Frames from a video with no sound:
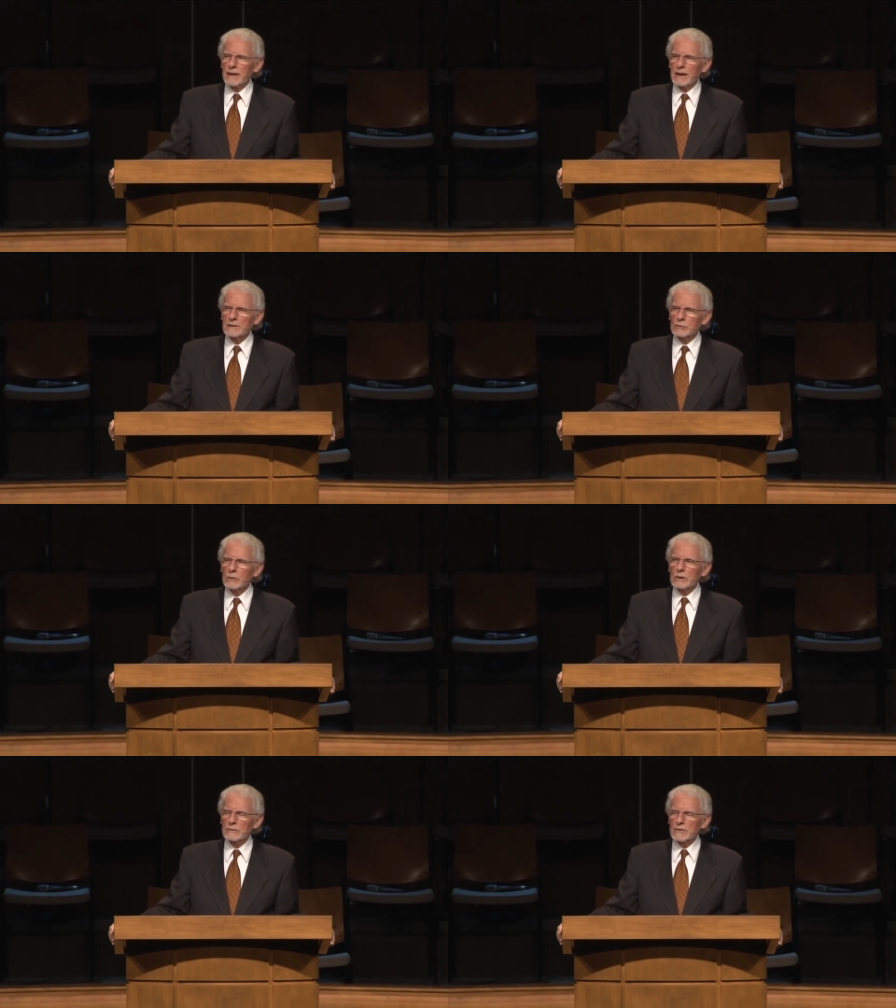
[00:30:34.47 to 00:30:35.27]
God's
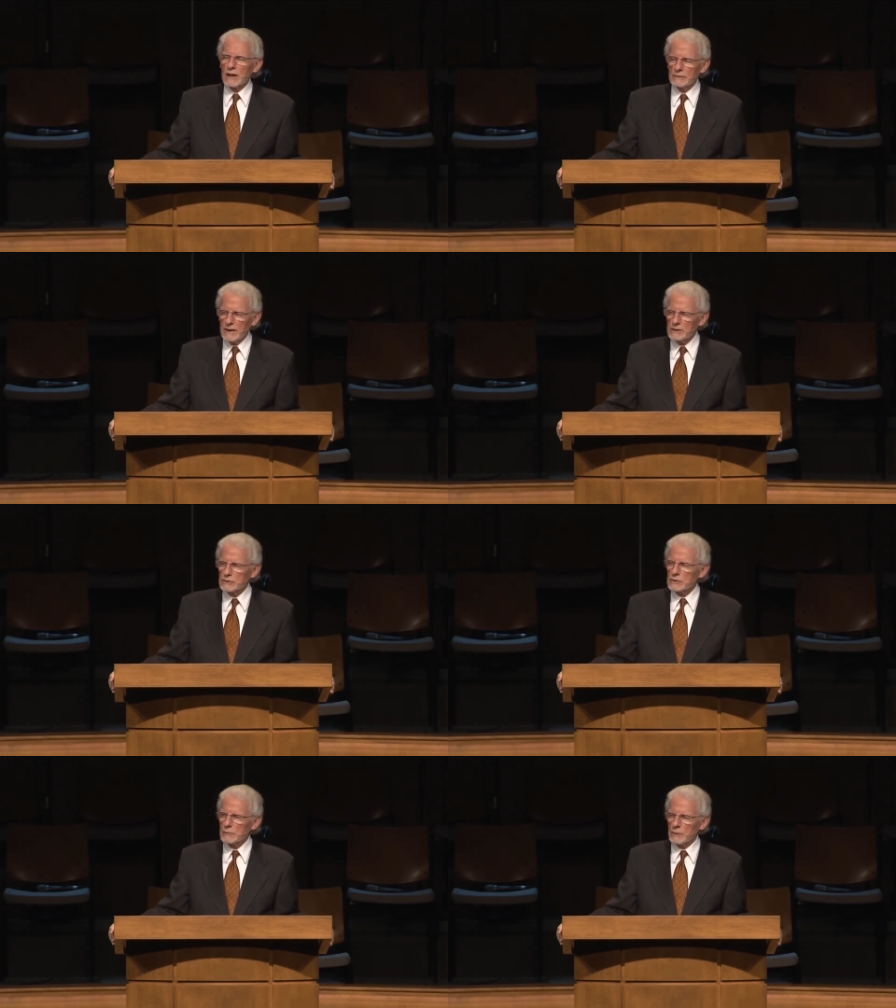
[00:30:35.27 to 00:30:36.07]
work of
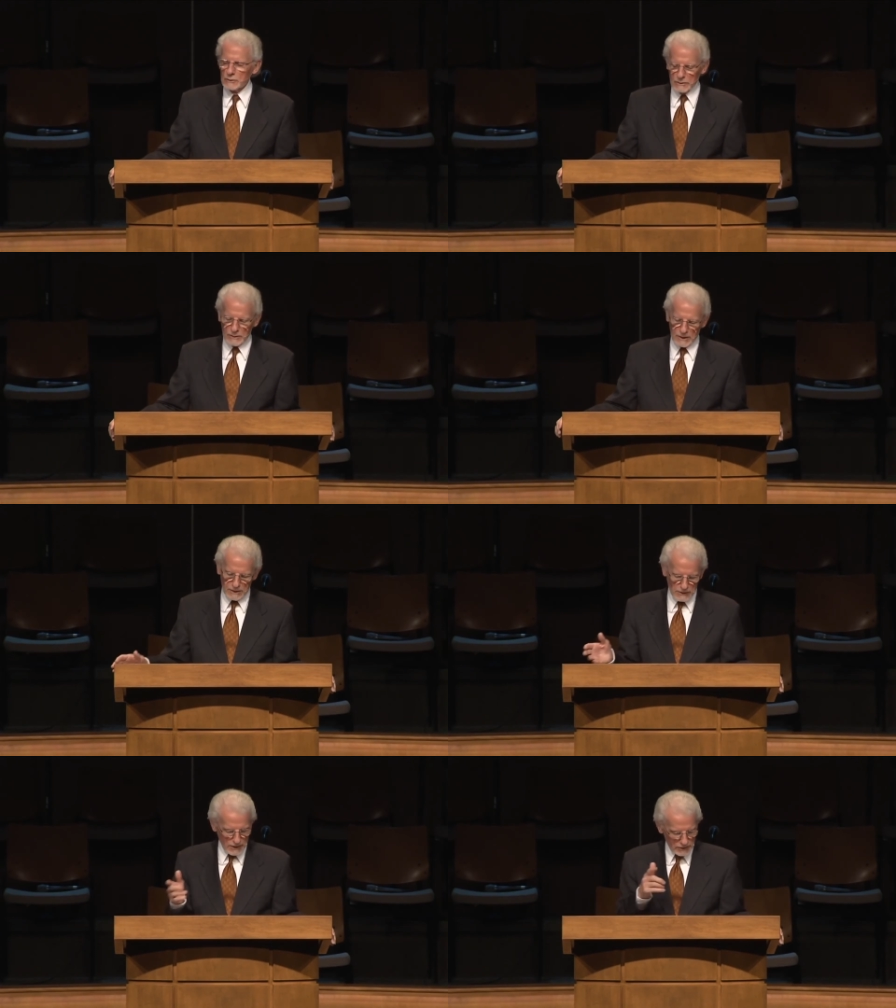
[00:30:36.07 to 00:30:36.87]
salvation spoke as in
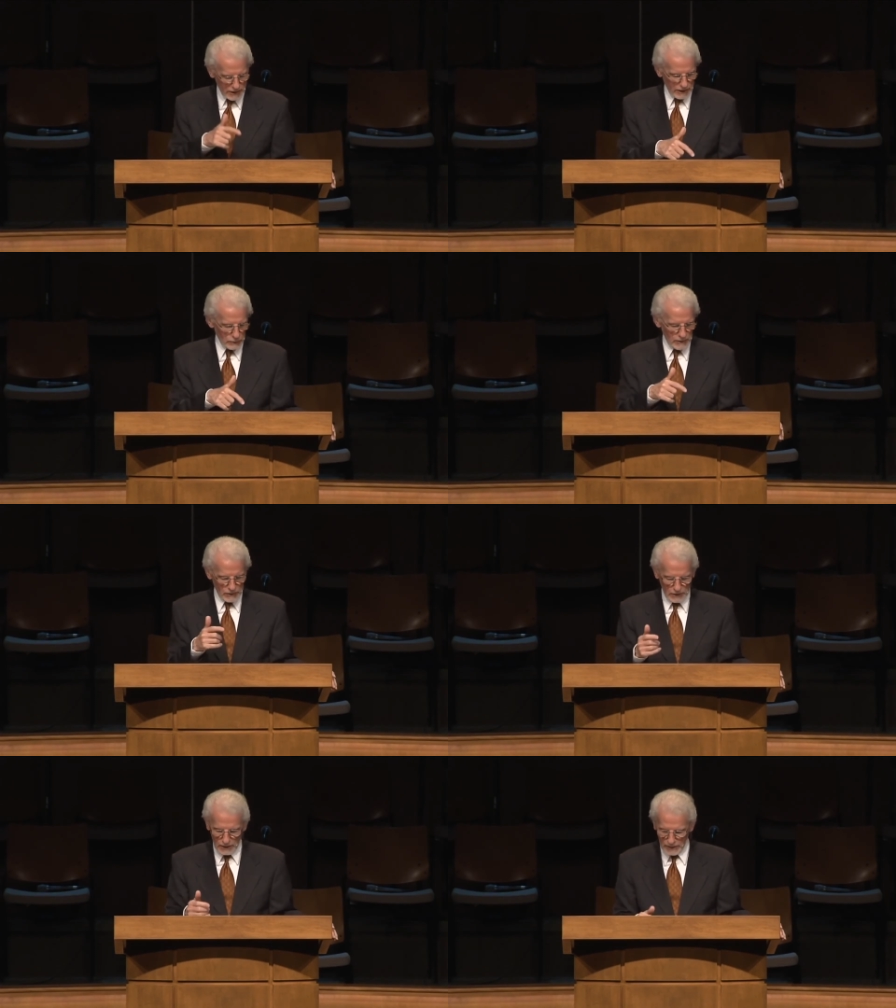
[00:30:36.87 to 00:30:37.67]
the Gentiles. We
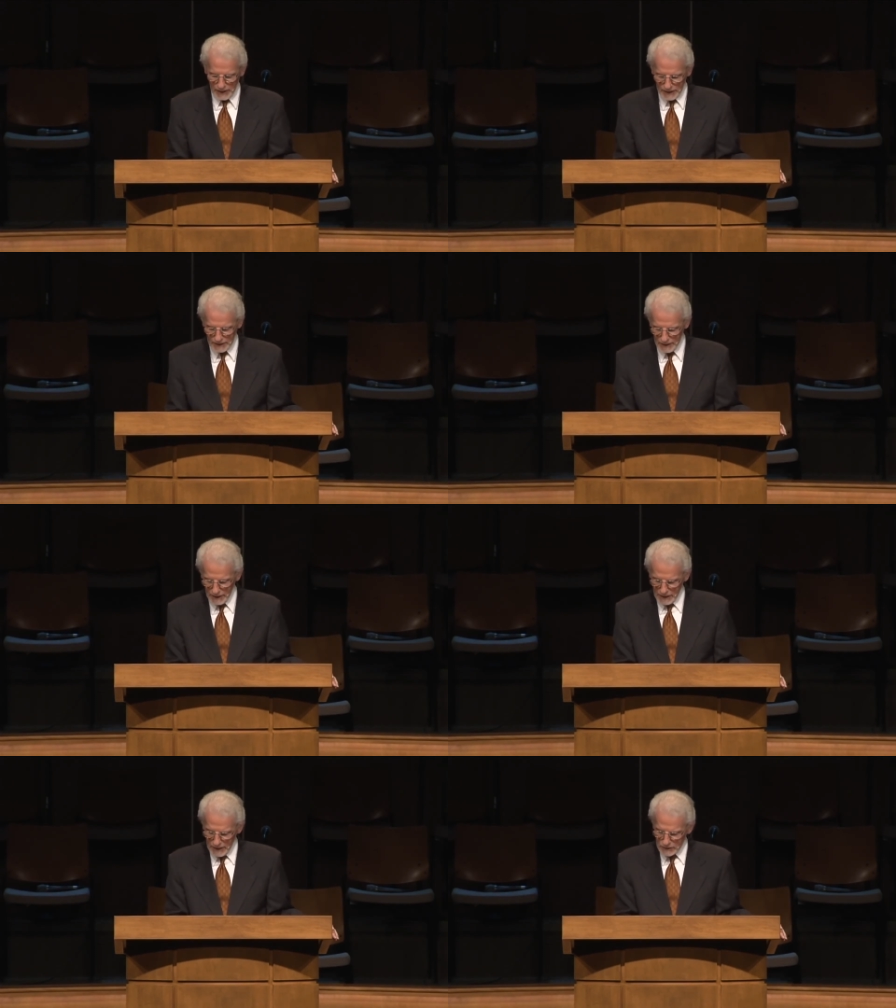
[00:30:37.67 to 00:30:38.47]
saw that.
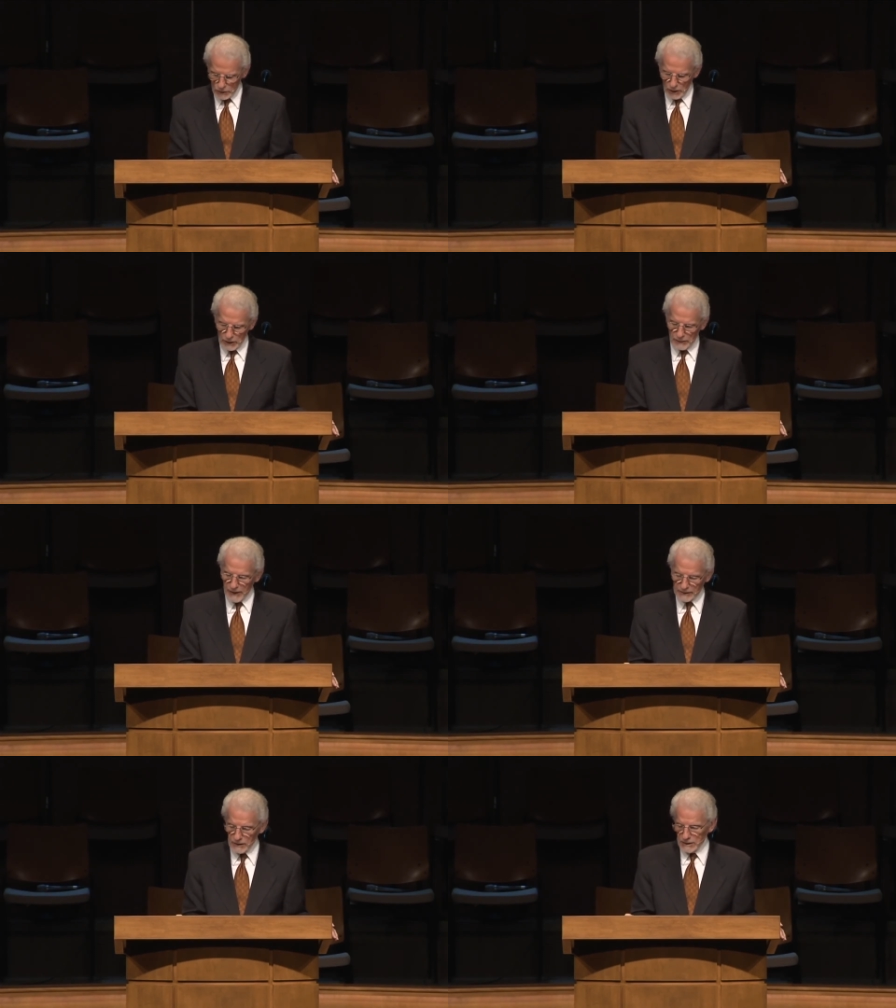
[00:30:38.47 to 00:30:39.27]
So, all of
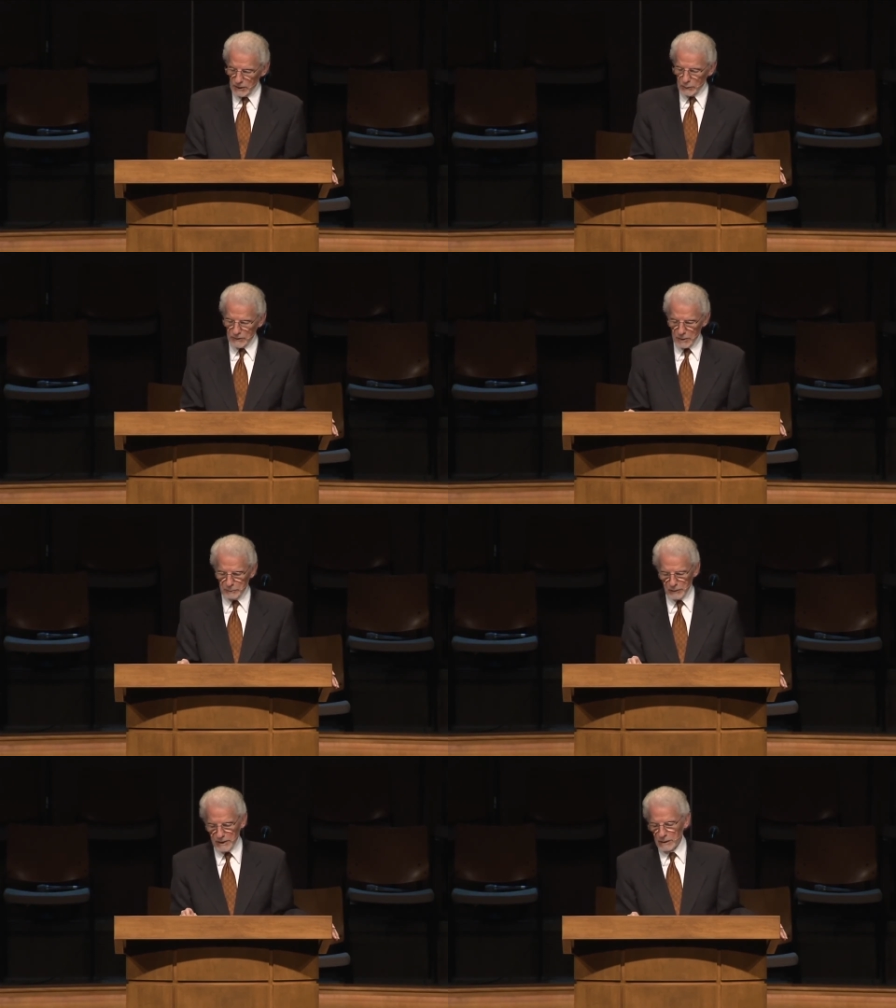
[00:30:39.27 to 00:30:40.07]
that to deal with the
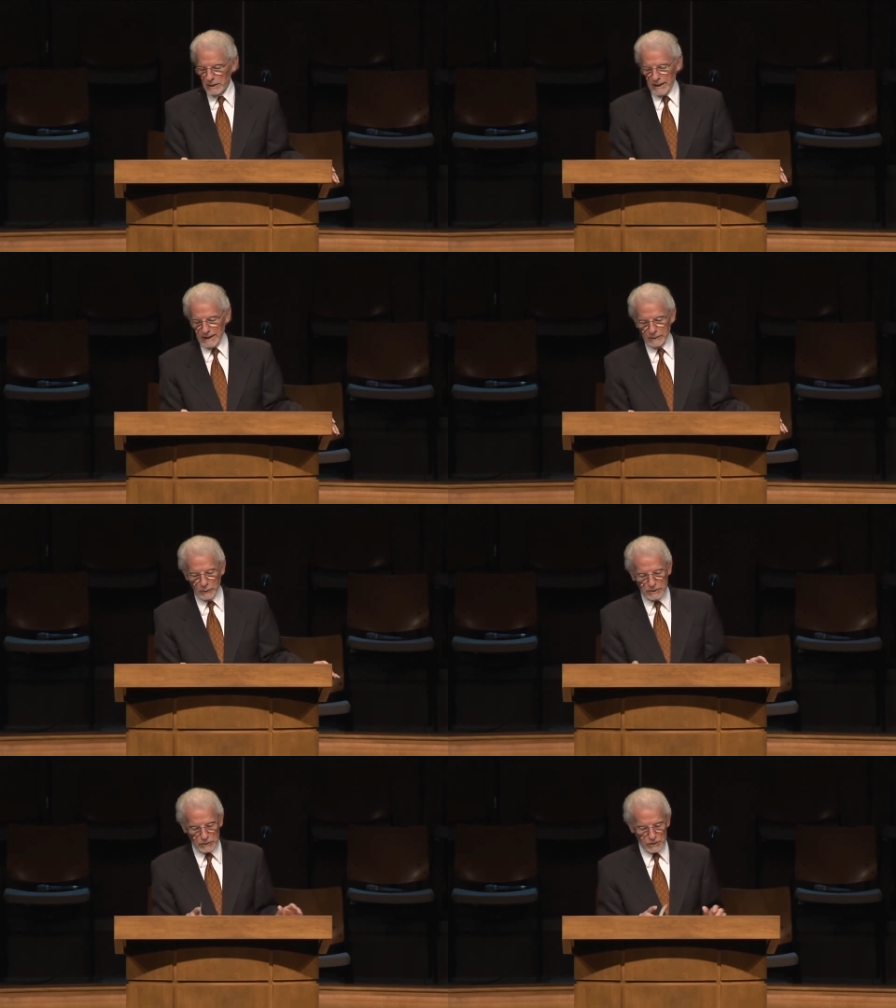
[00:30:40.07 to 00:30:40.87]
prayer
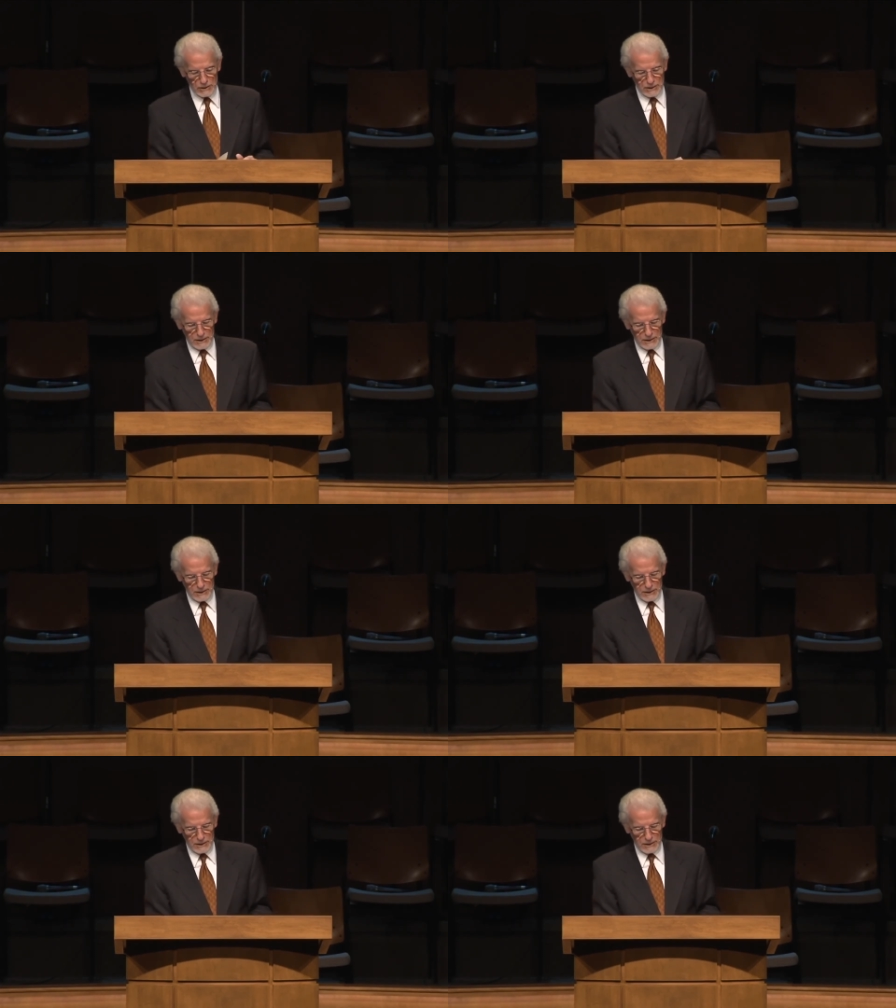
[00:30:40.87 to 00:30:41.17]
language.